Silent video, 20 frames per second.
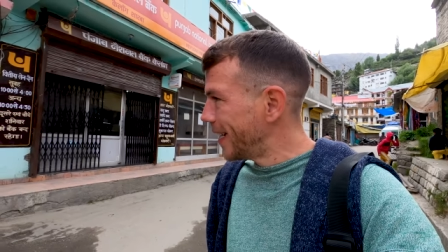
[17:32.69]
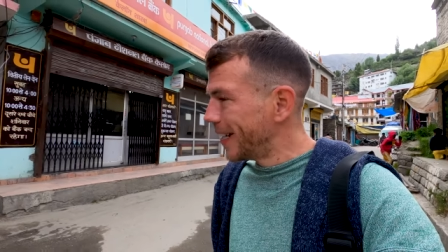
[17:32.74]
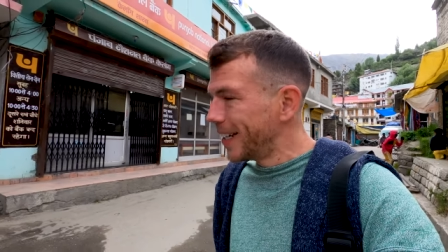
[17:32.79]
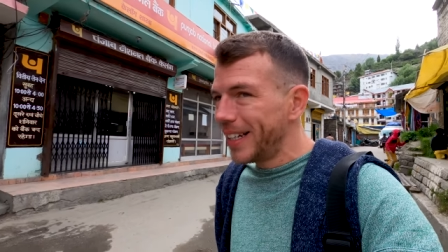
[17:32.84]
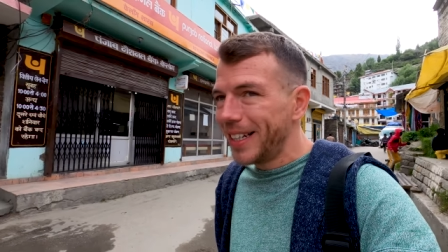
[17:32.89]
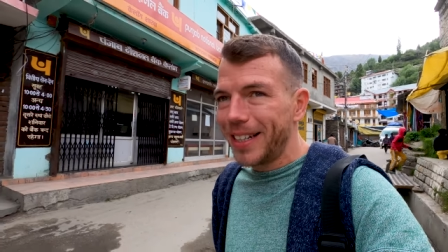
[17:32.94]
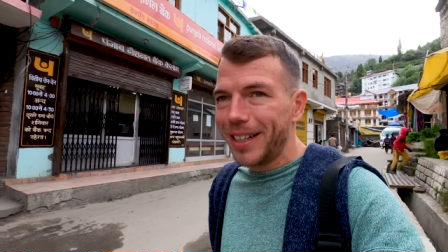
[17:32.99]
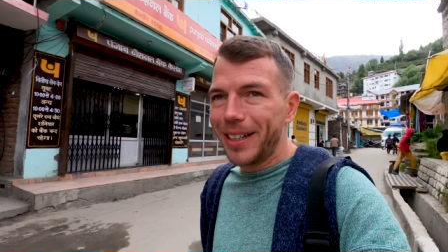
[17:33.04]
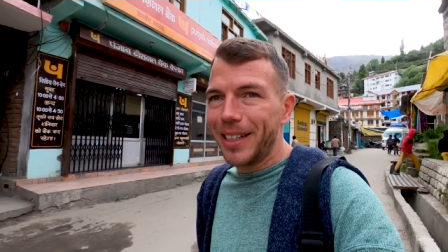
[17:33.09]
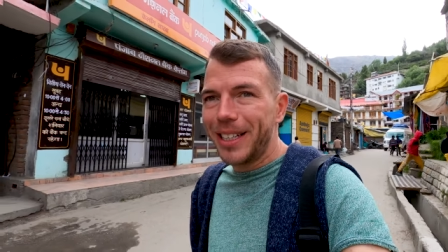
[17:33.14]

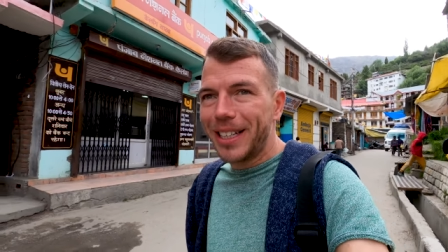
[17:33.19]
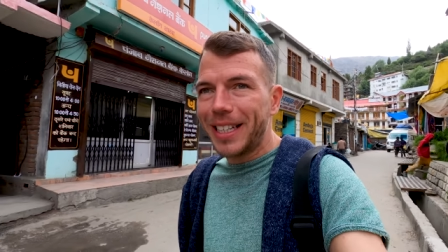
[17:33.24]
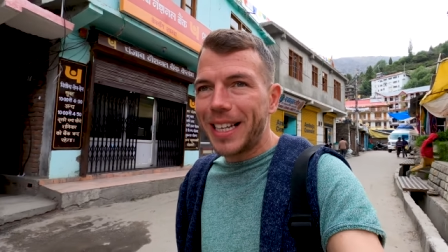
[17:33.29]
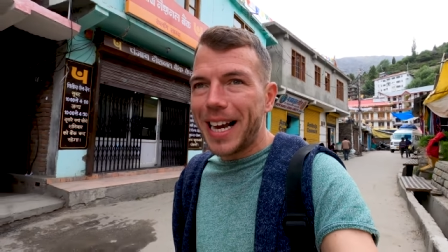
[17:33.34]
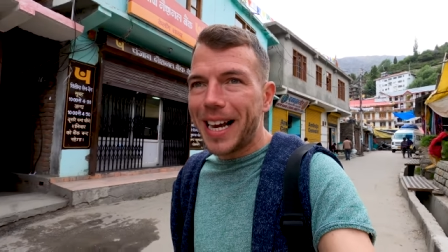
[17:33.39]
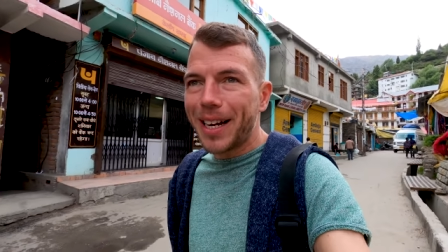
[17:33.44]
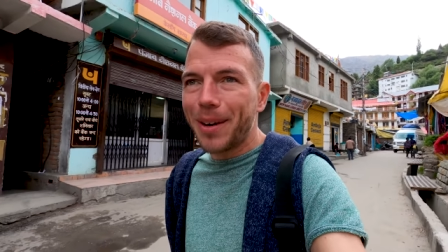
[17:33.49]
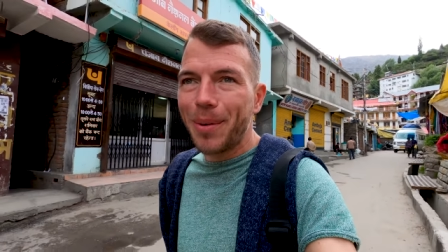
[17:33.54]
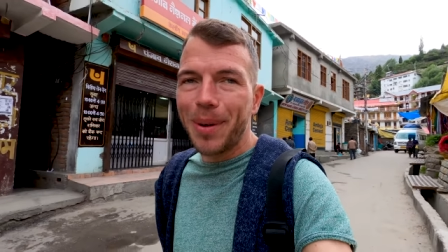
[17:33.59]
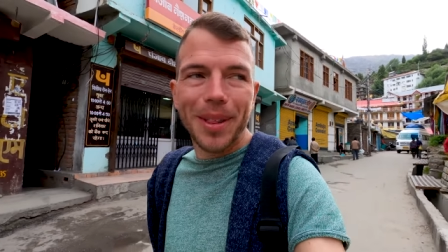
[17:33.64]
little
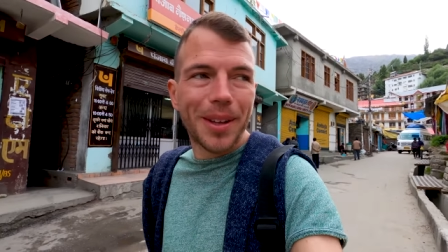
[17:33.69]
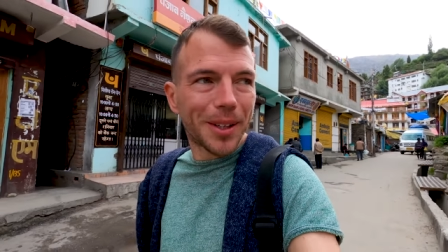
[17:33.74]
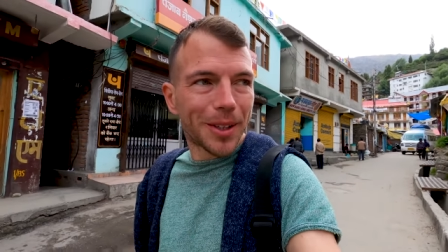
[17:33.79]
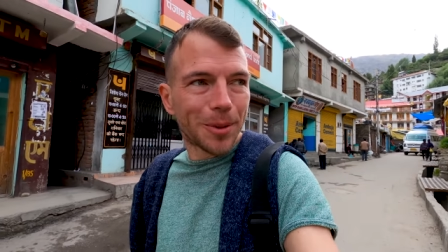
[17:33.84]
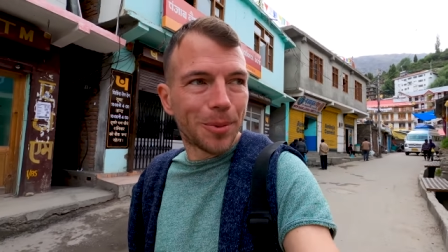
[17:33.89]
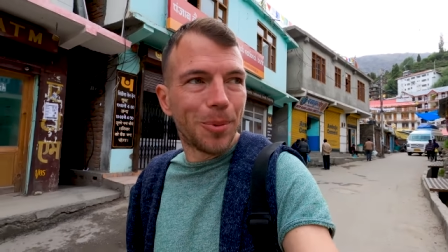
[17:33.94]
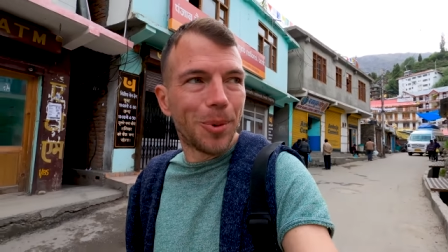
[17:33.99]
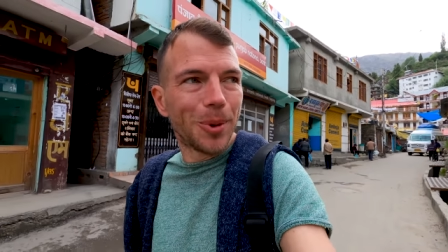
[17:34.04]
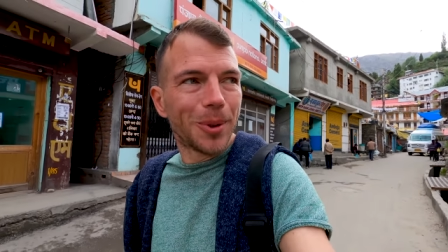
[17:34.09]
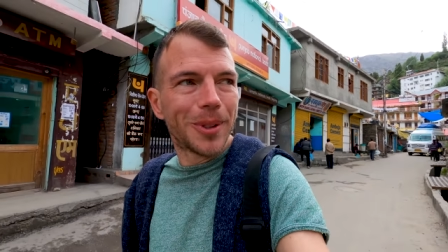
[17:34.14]
shack
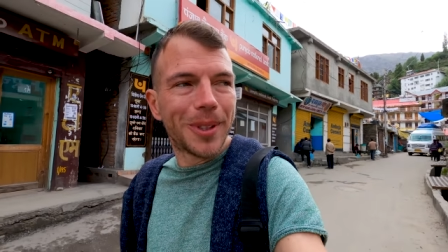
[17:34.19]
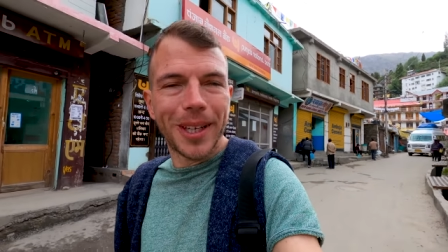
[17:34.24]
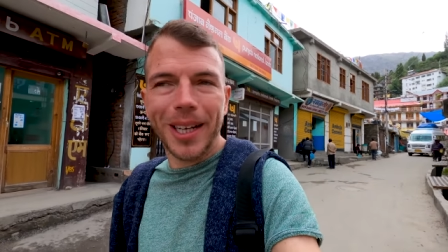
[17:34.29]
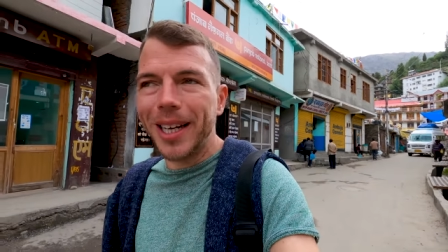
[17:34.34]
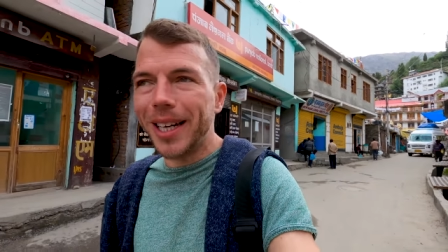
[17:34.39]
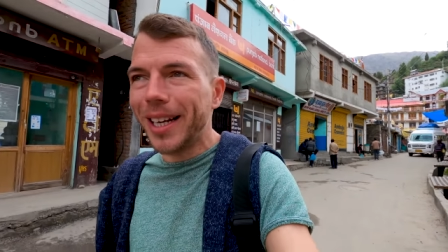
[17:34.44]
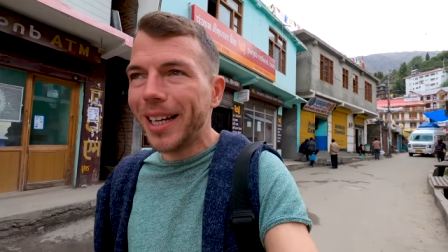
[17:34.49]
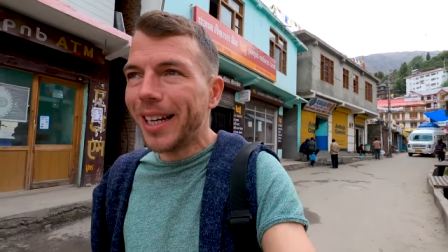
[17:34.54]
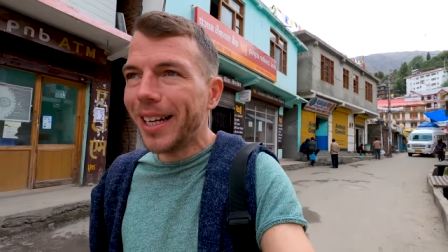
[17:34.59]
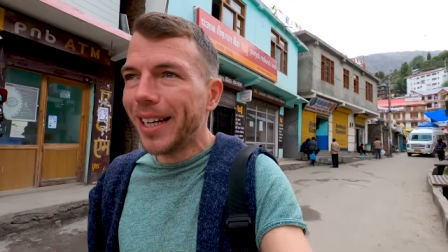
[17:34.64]
without
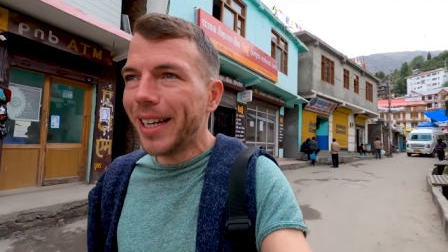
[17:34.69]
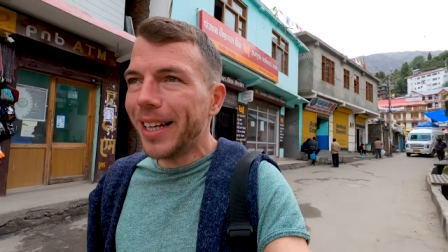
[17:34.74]
water,